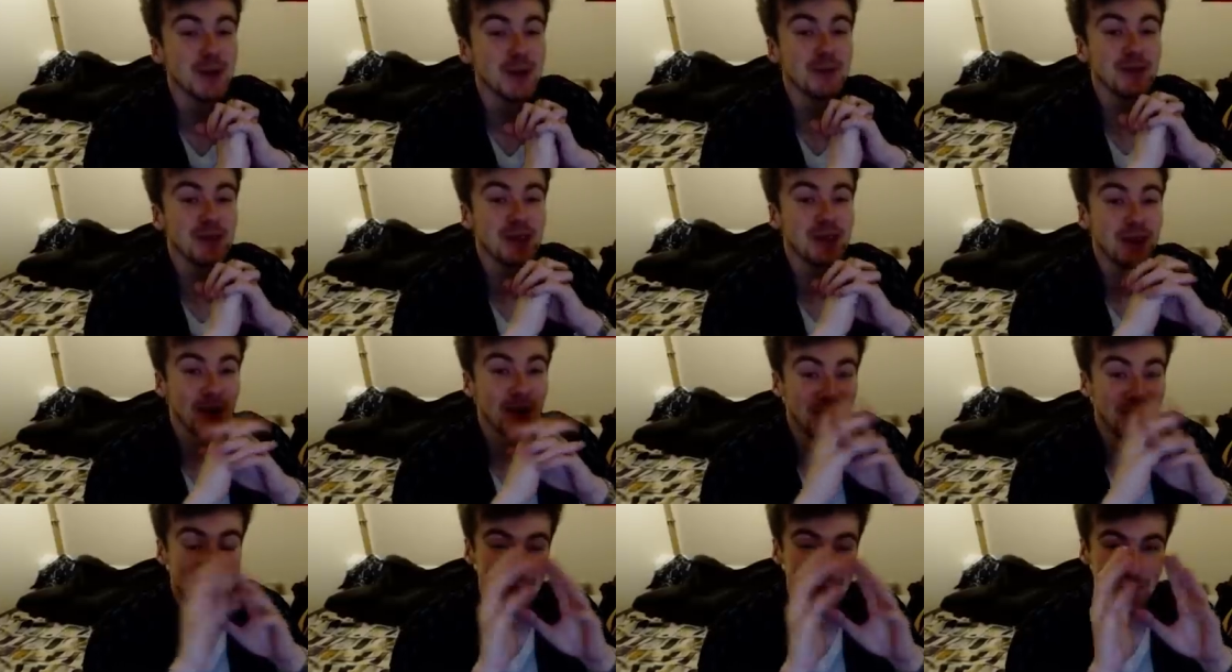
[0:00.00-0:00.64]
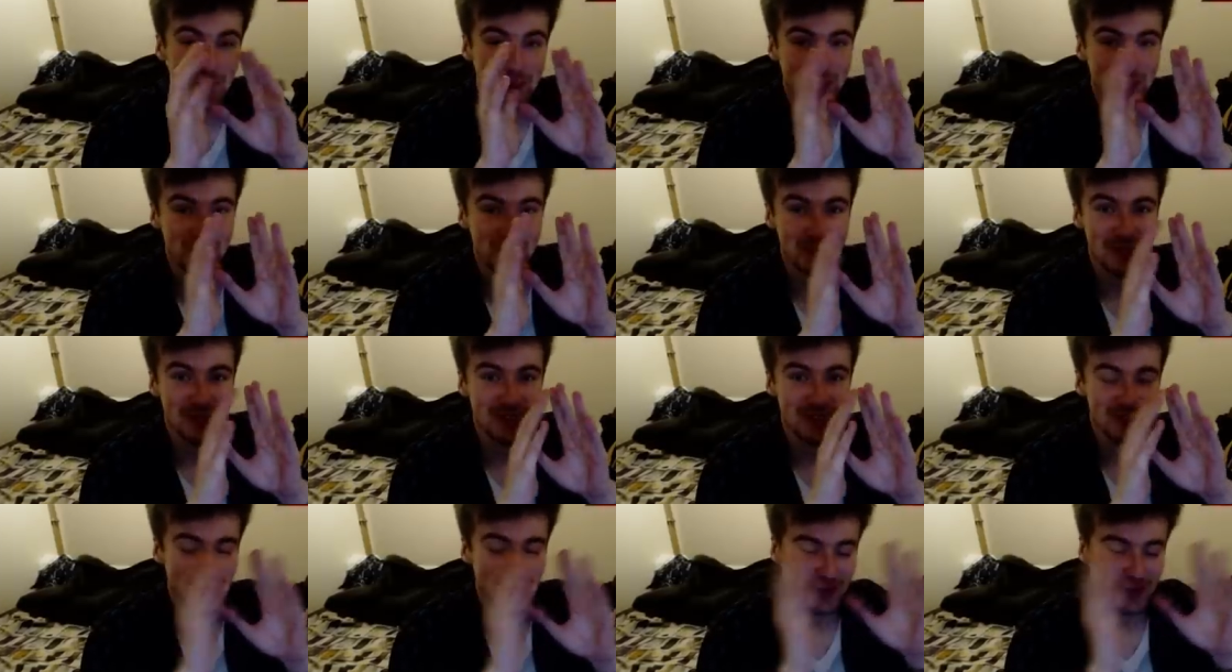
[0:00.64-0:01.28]
all right.
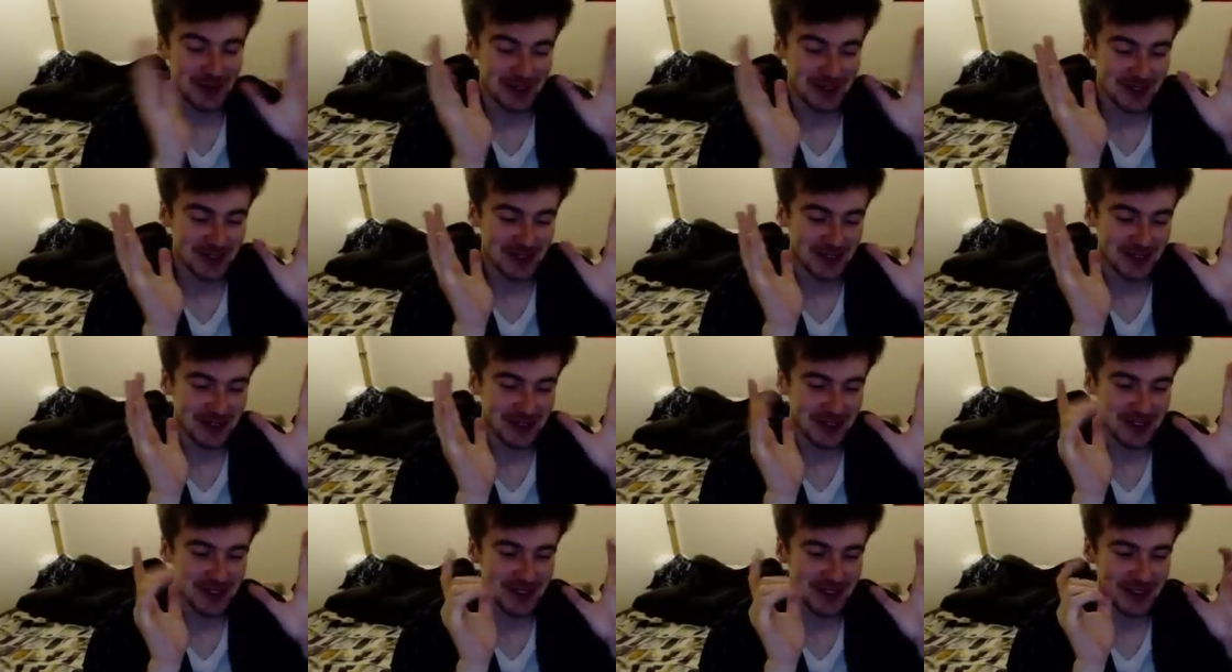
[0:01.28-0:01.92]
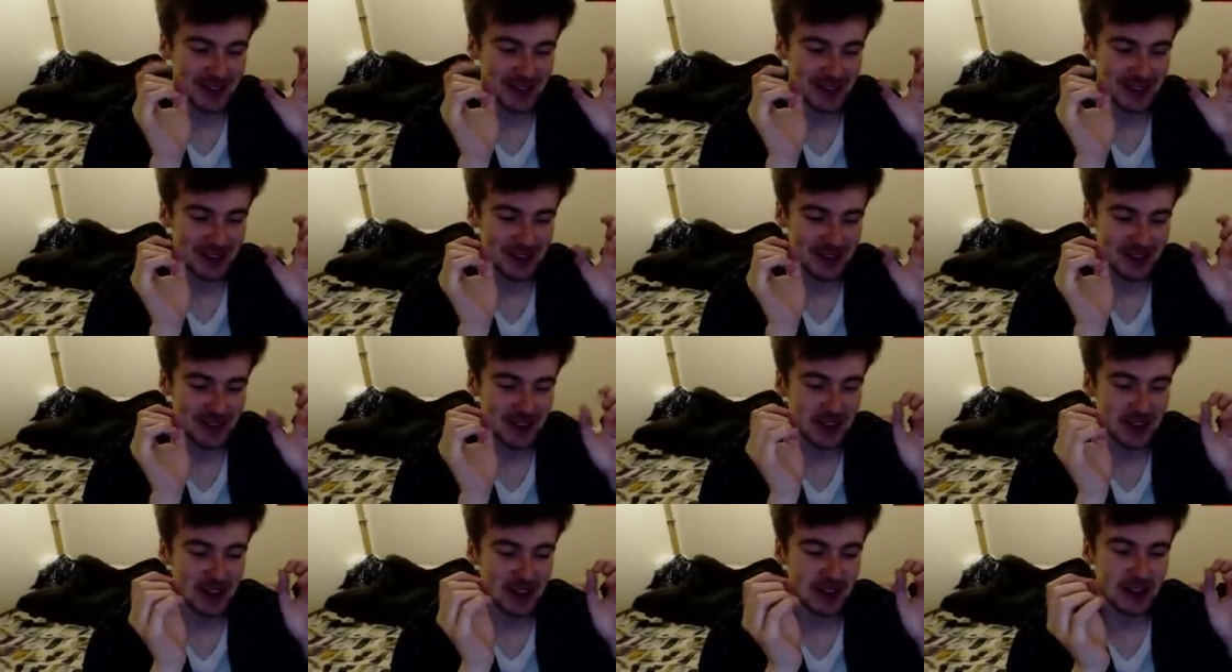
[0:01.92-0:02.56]
So
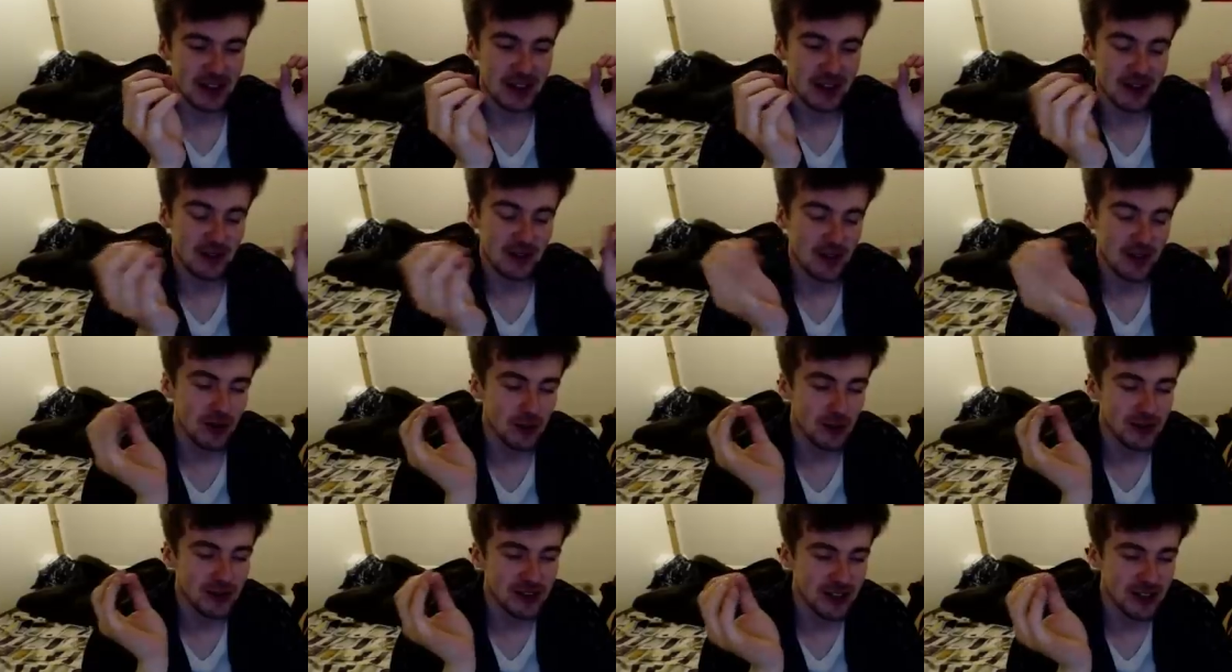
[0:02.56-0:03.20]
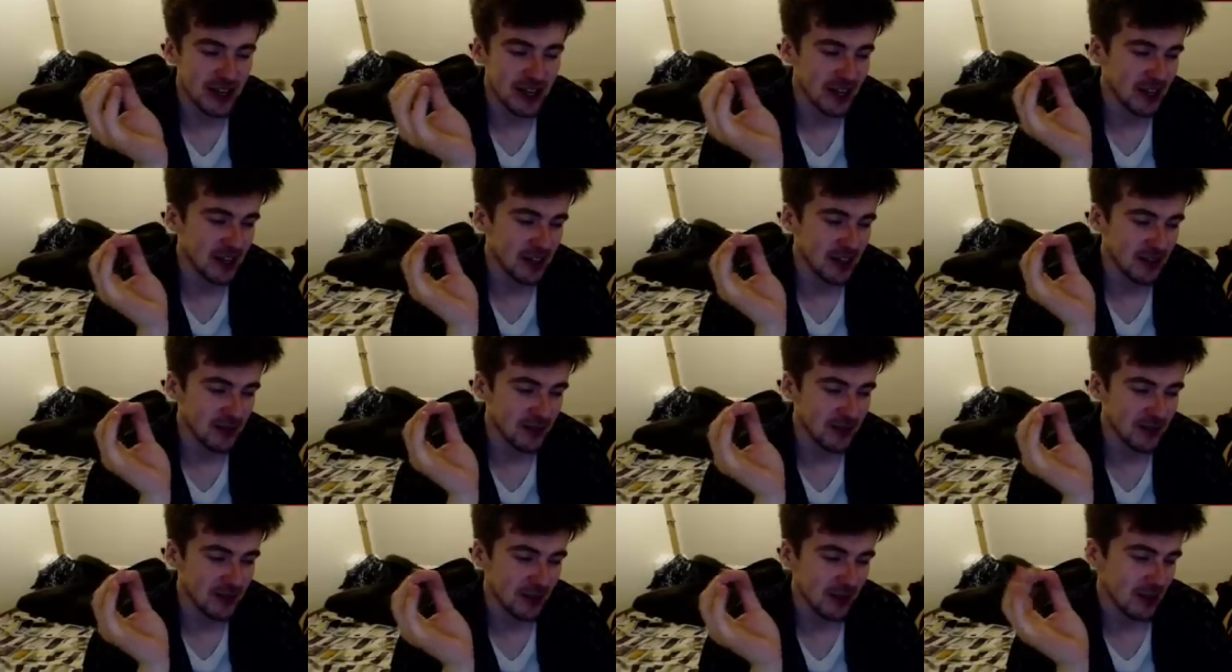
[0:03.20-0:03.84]
even though it was a
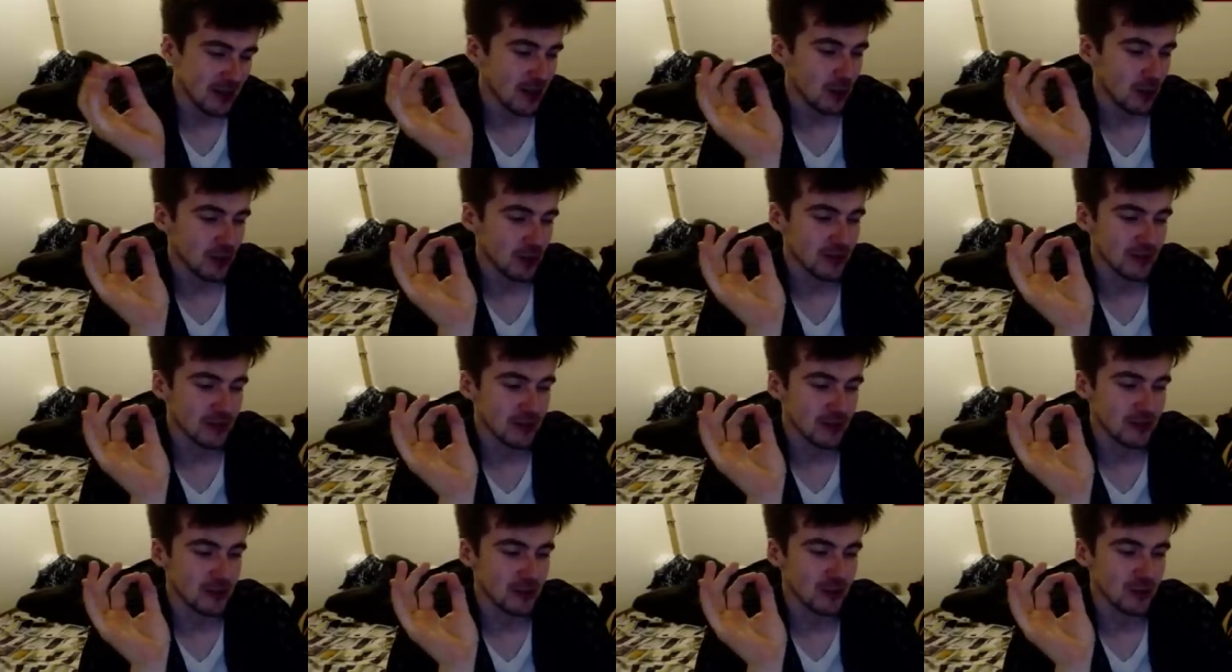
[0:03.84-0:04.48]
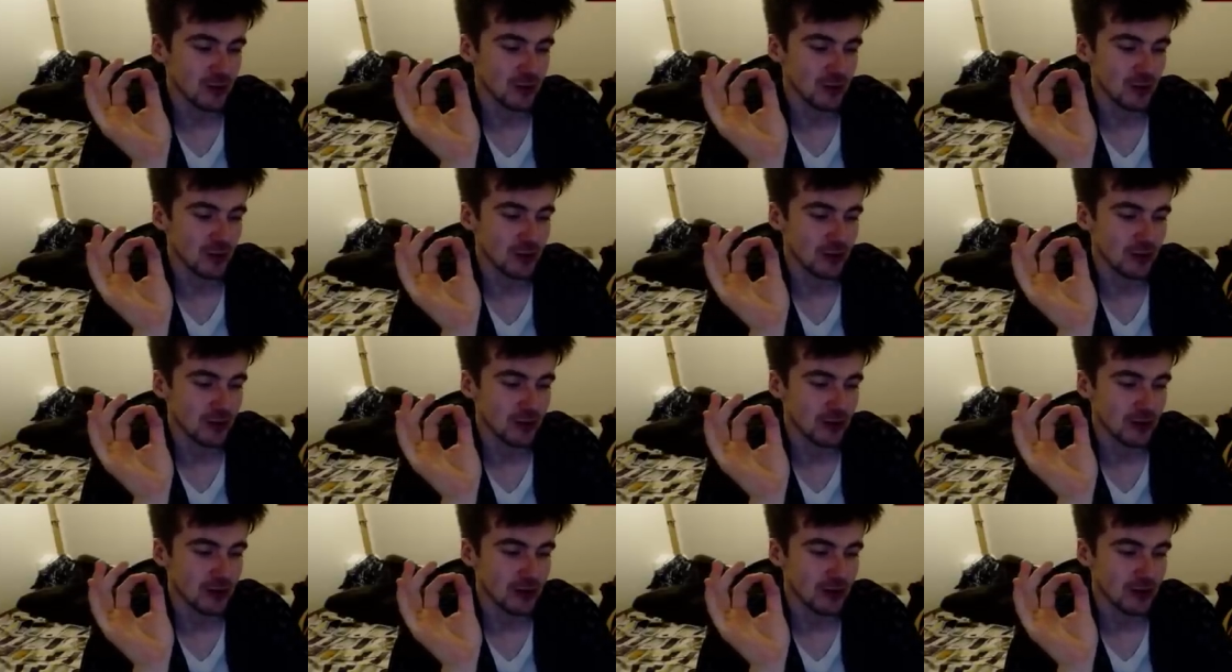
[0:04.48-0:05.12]
negative, it wasn't too
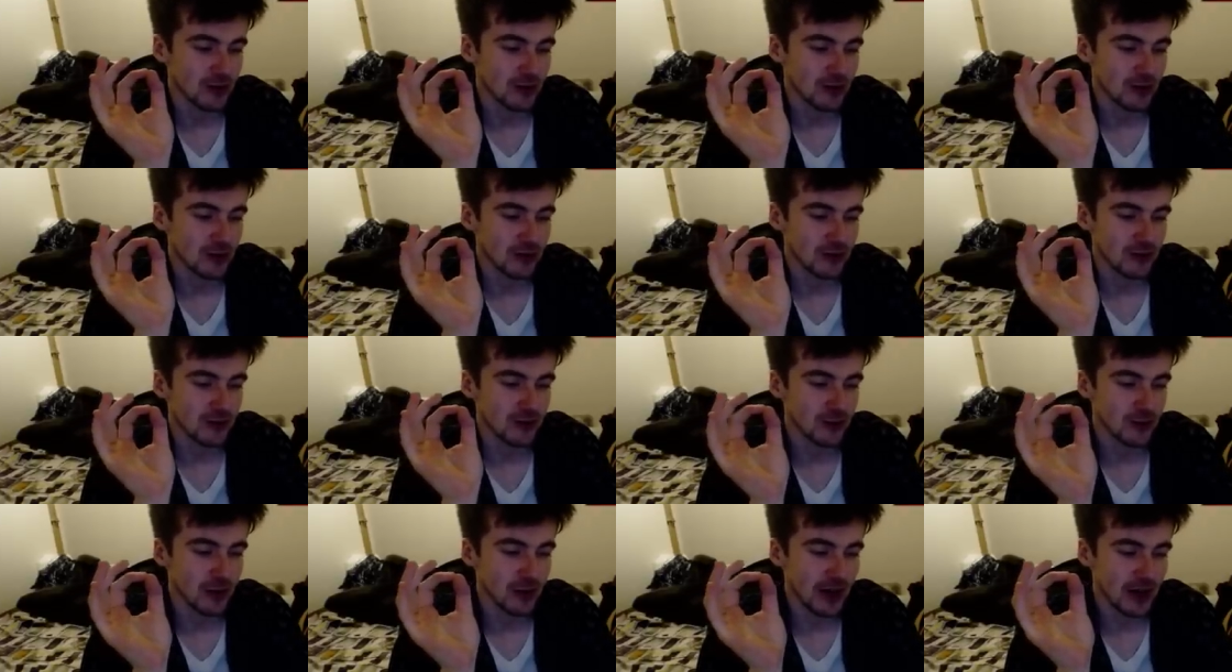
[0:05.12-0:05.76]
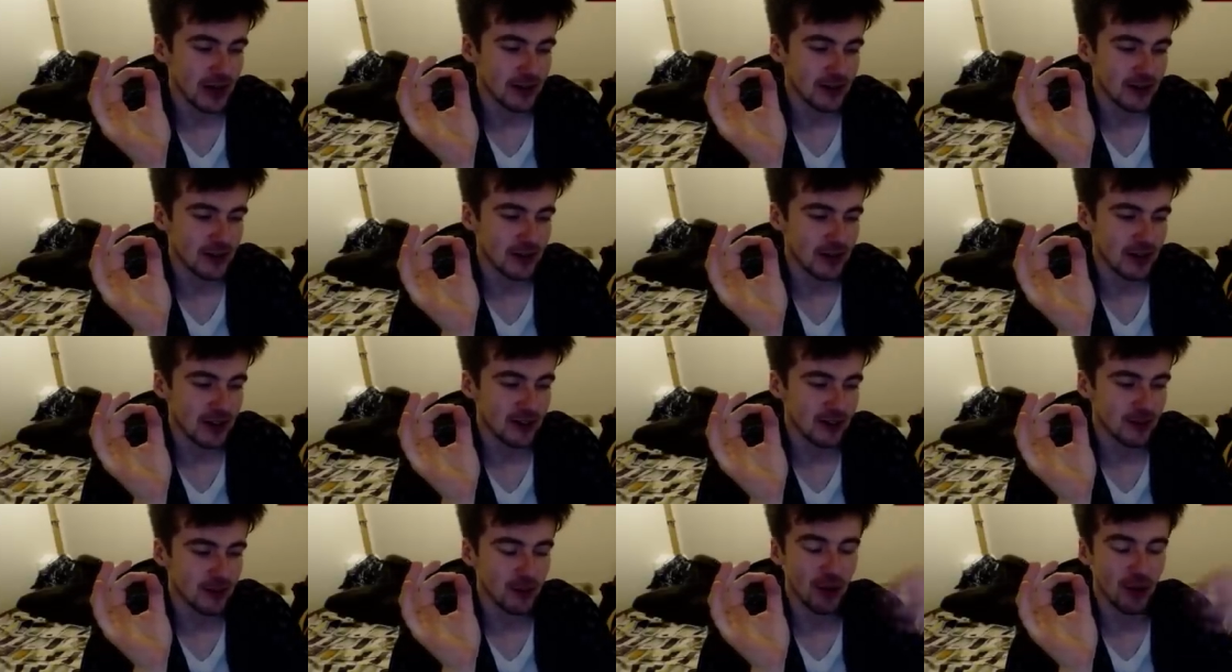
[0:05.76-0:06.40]
bad.
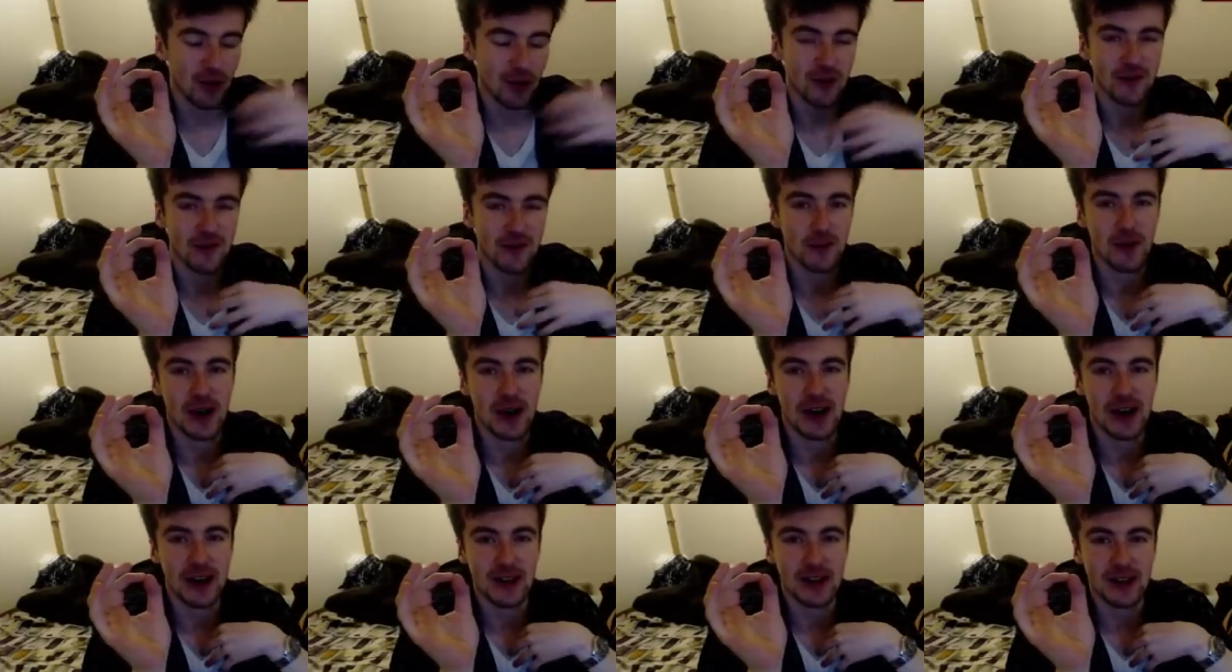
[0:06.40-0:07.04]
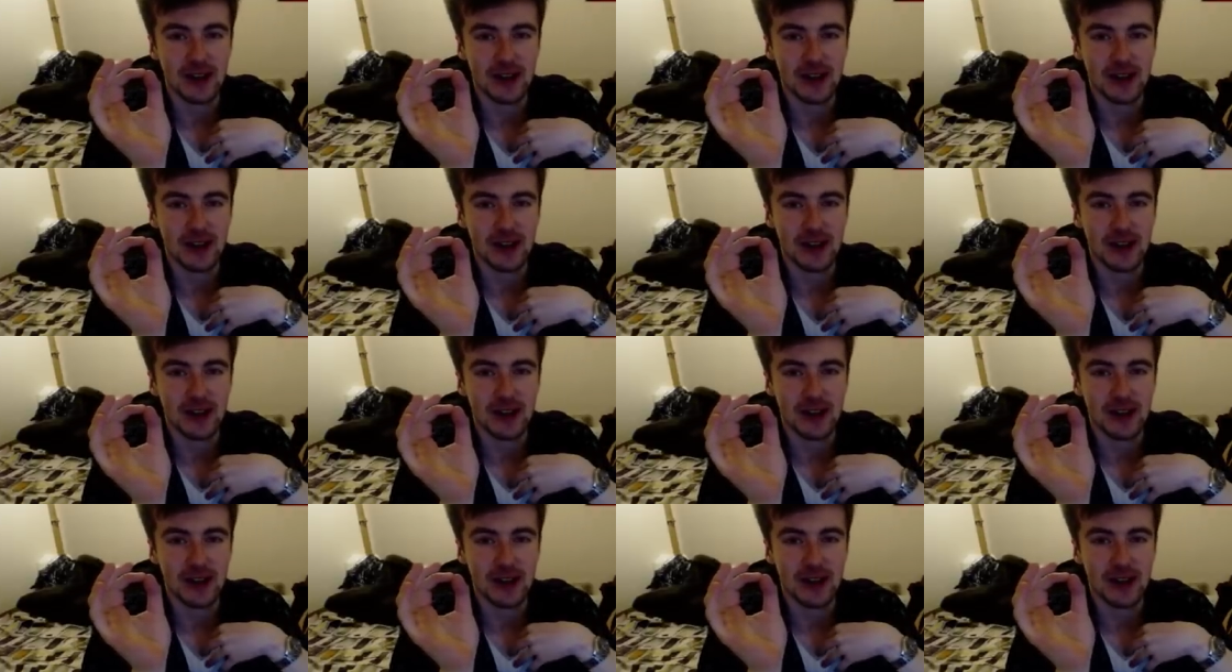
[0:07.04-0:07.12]
It's more of my